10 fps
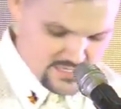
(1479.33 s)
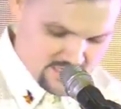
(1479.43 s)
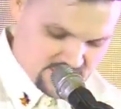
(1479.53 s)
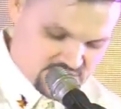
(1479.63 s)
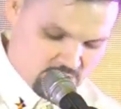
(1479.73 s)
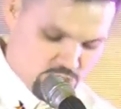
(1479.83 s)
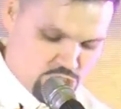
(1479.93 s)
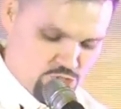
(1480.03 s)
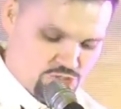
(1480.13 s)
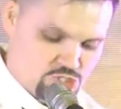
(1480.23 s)
You see, when
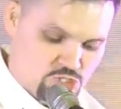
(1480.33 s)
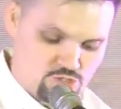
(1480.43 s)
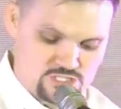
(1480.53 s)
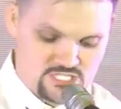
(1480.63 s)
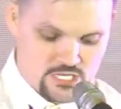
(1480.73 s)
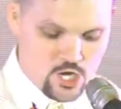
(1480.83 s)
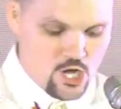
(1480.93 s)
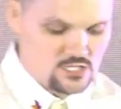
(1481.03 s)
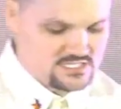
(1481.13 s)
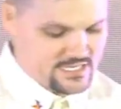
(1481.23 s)
you choose to
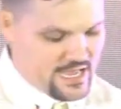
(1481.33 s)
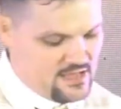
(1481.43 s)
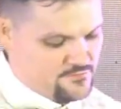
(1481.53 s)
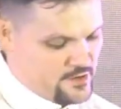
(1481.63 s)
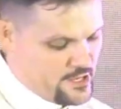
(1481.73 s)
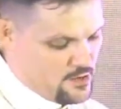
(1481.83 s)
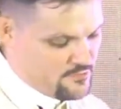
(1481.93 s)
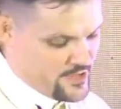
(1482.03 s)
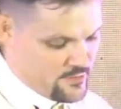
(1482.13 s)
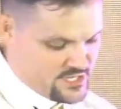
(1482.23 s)
call to God for help,
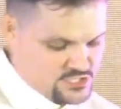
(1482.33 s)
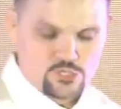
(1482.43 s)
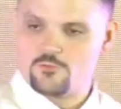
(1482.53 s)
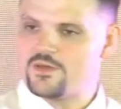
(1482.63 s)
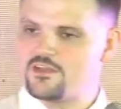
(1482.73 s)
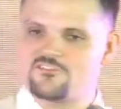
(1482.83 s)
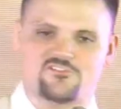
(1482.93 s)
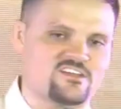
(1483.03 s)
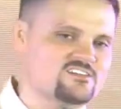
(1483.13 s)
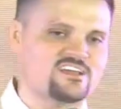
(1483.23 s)
there is no better
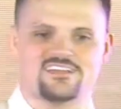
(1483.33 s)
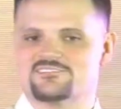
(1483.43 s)
feeling